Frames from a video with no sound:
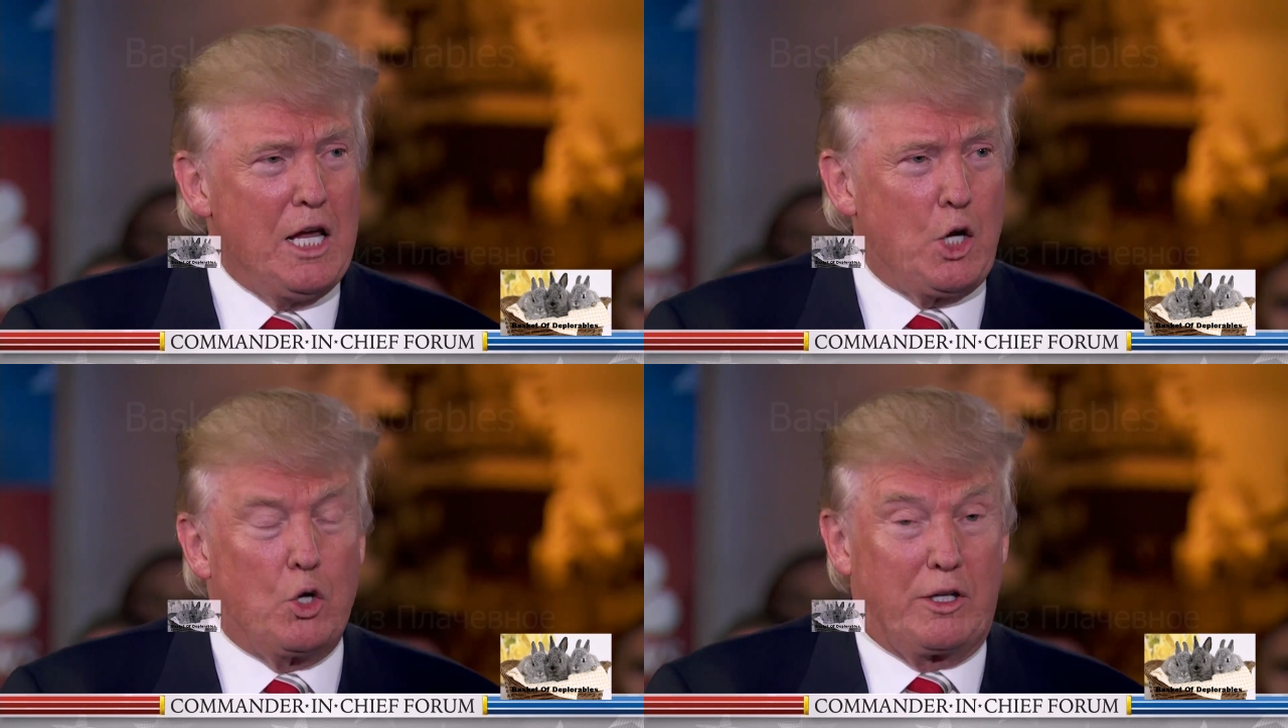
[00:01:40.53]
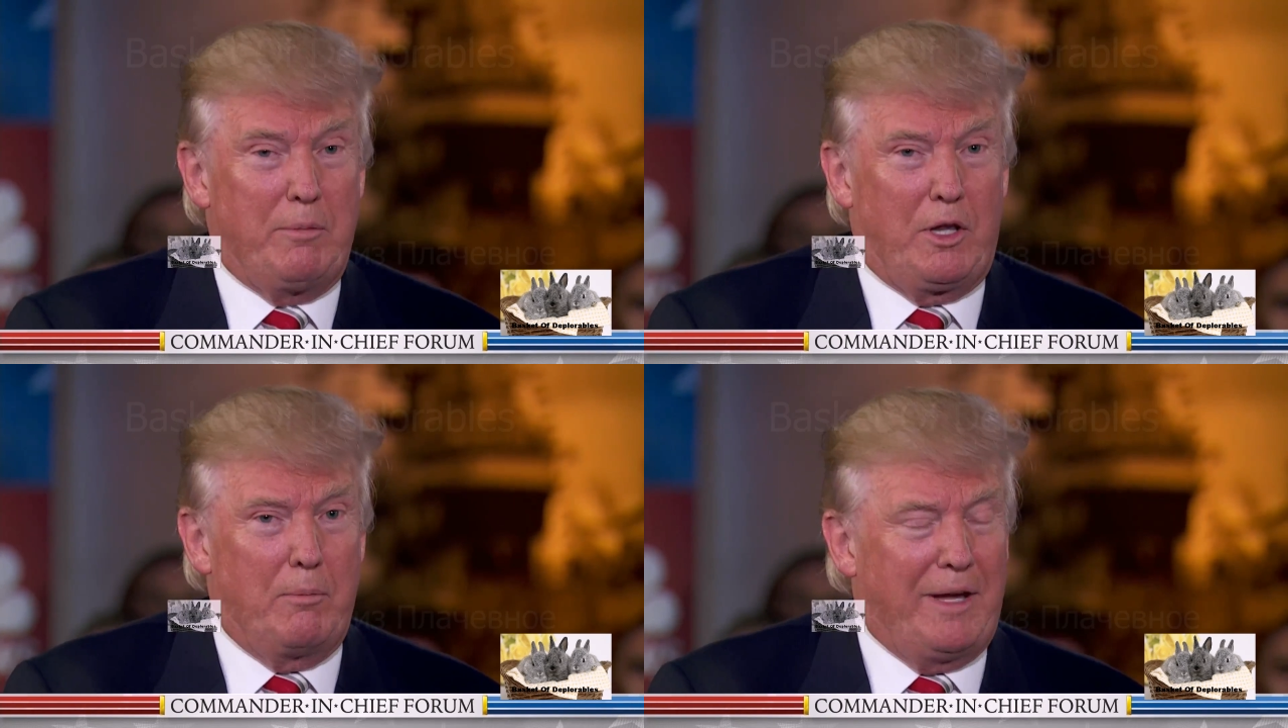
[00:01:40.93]
he called? I
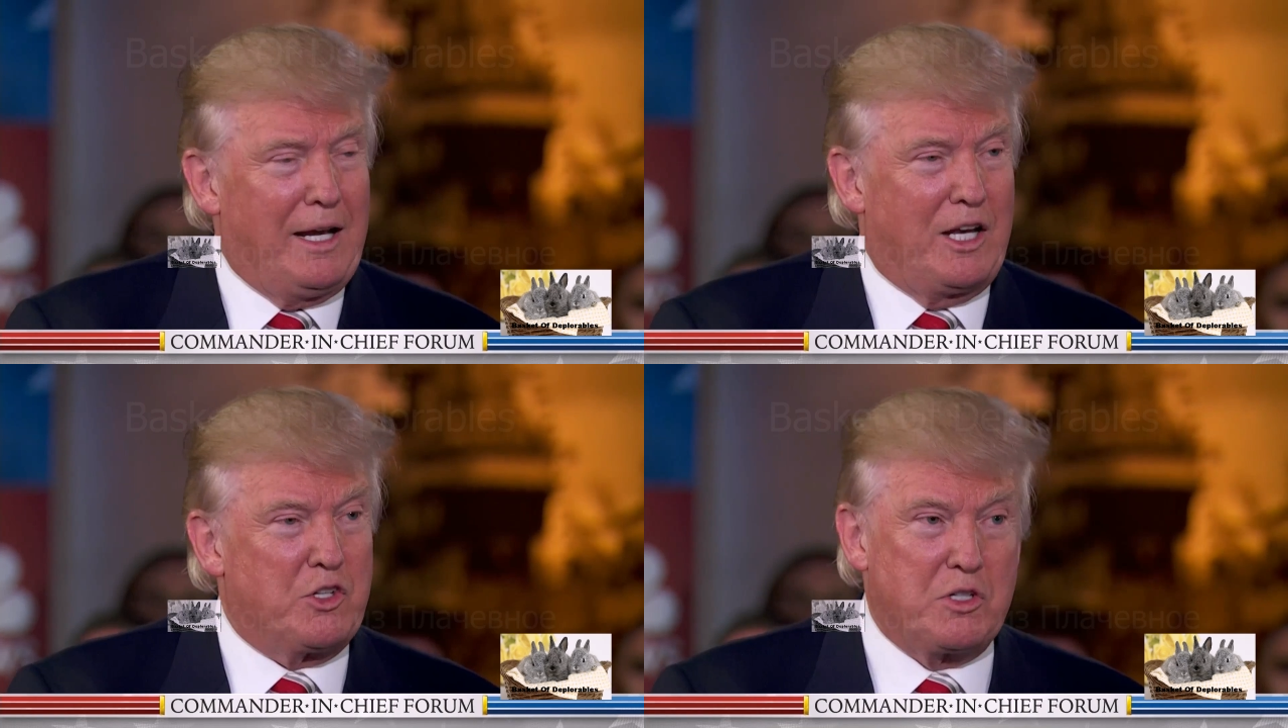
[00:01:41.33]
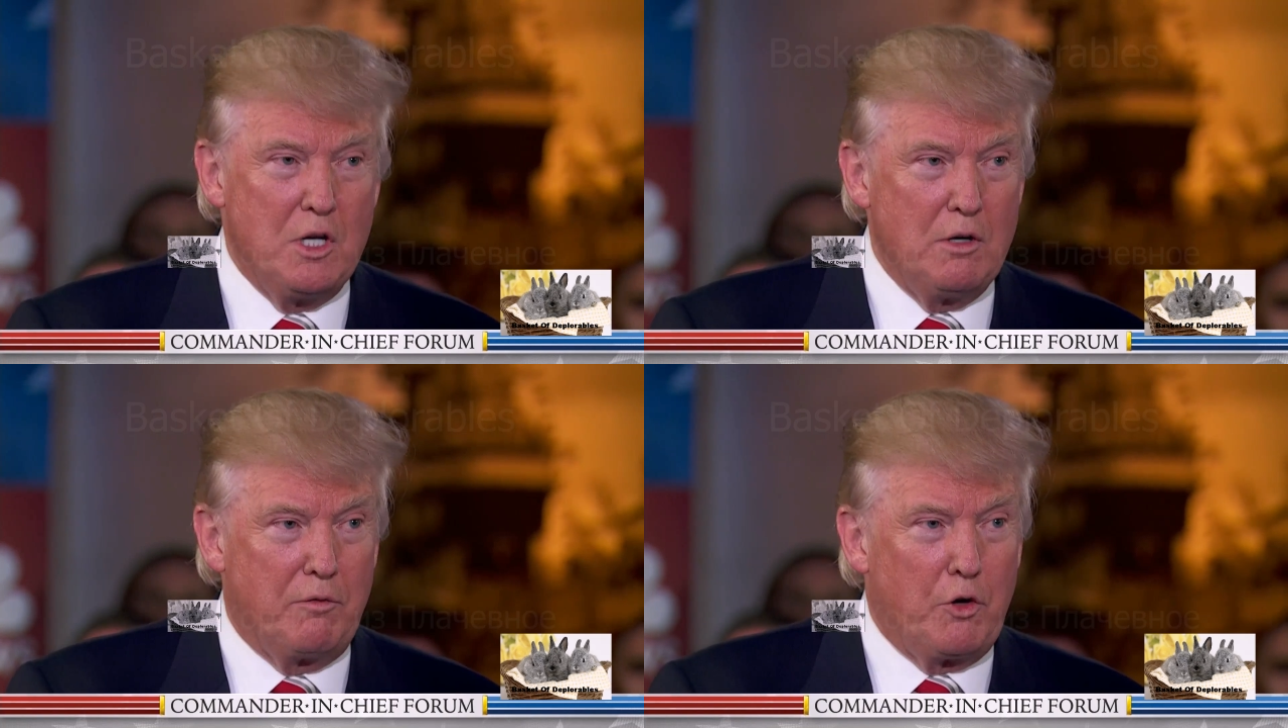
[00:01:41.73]
mean, the man has
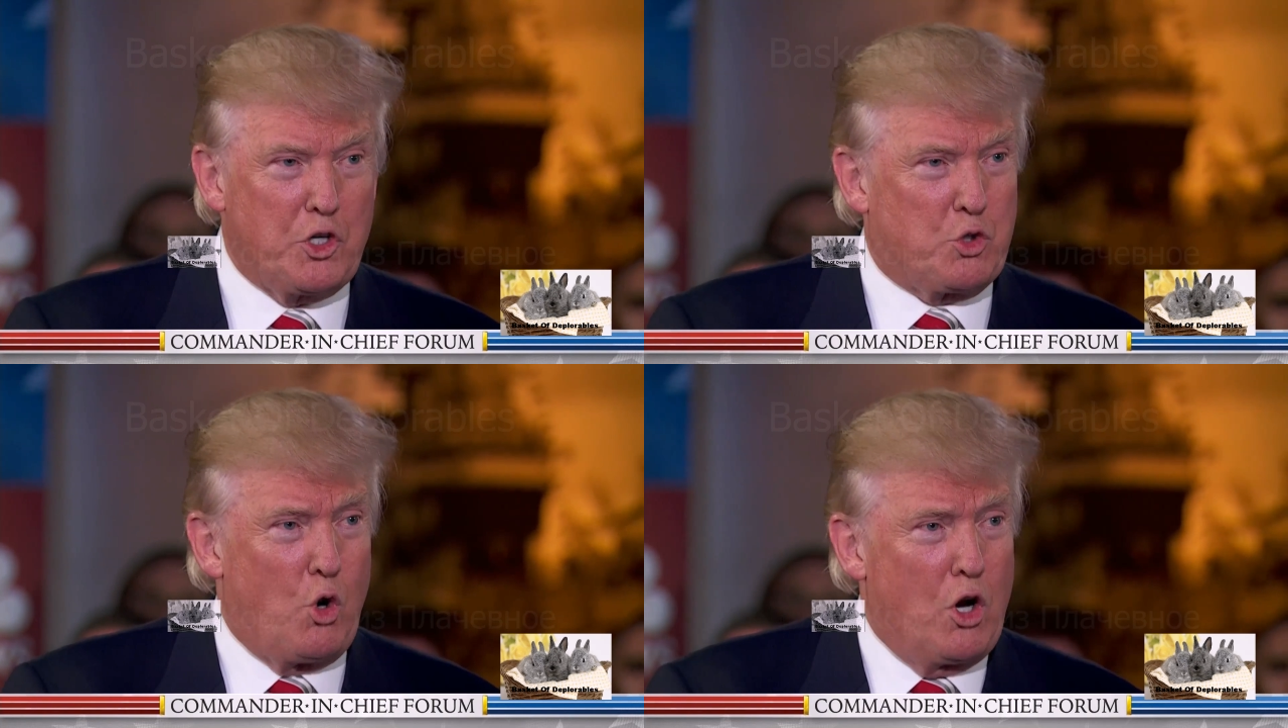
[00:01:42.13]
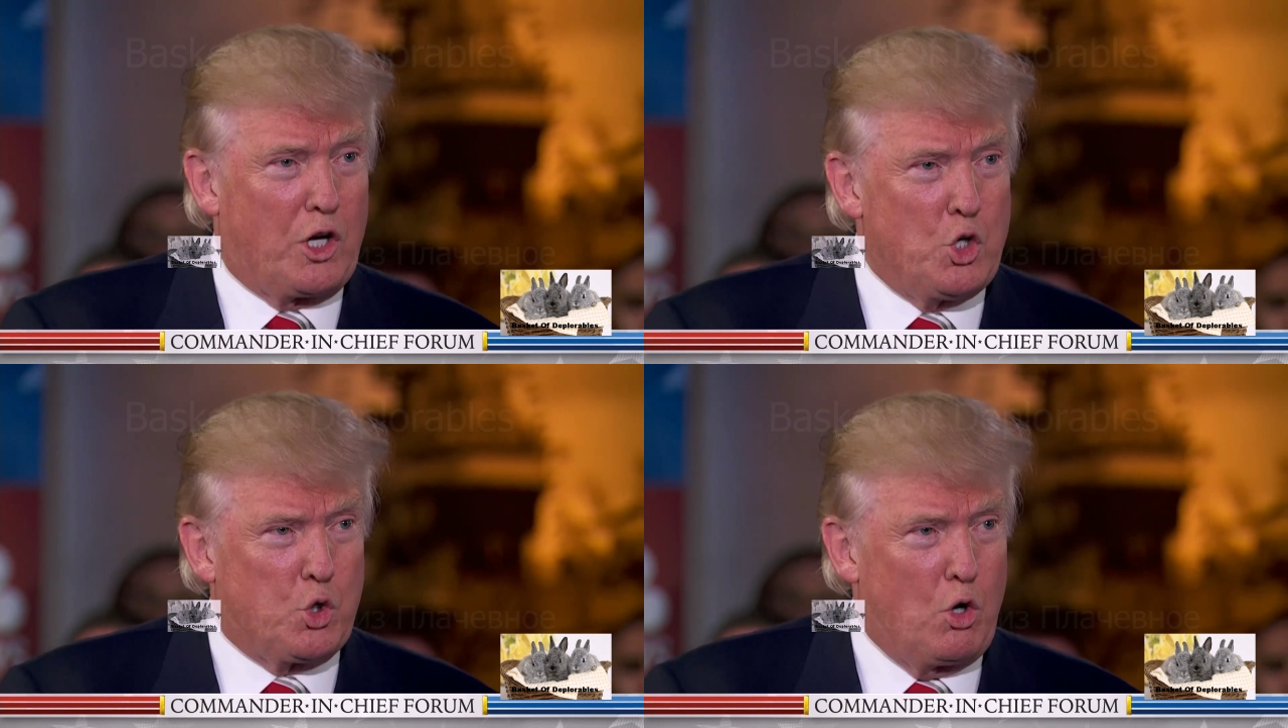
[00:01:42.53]
very strong
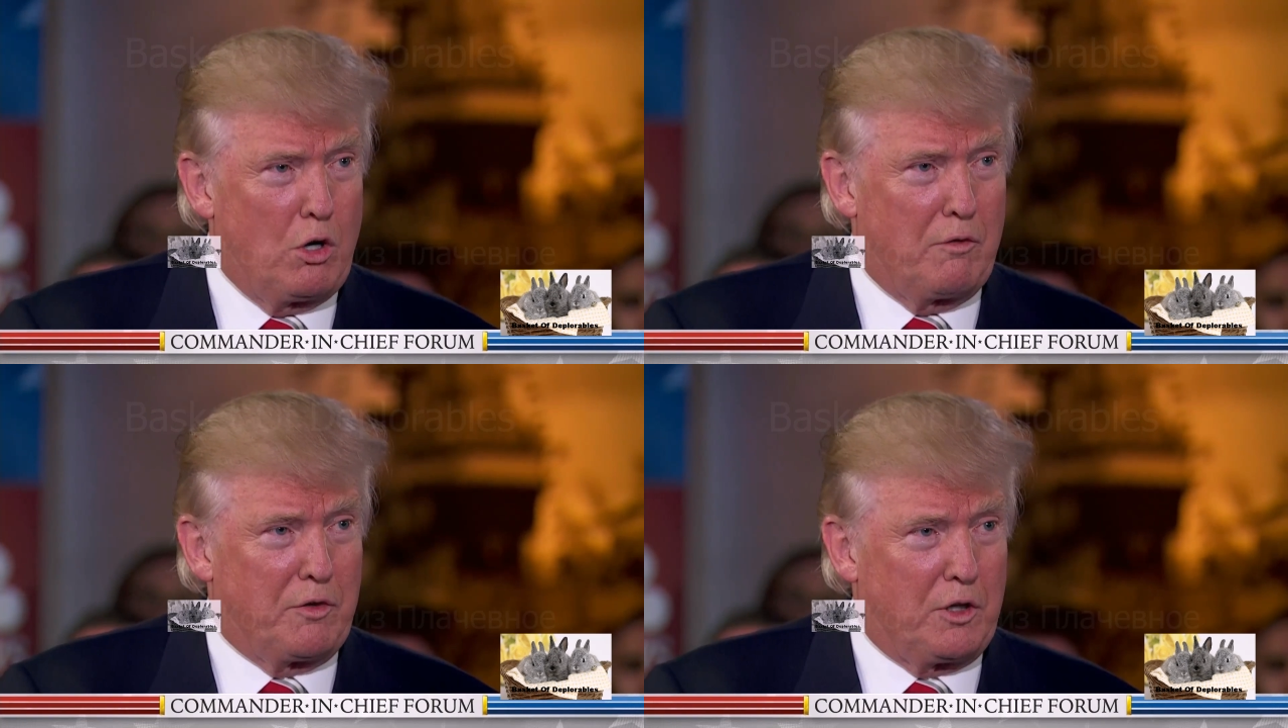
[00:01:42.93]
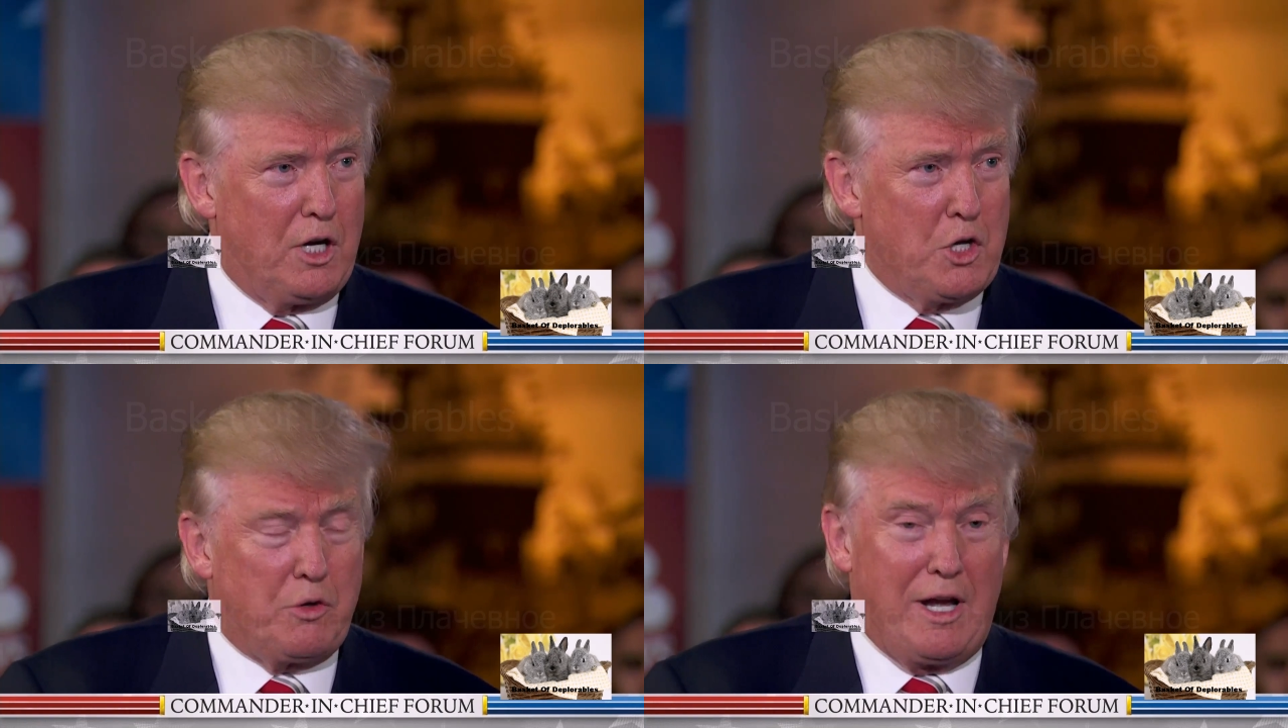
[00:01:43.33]
control over a country.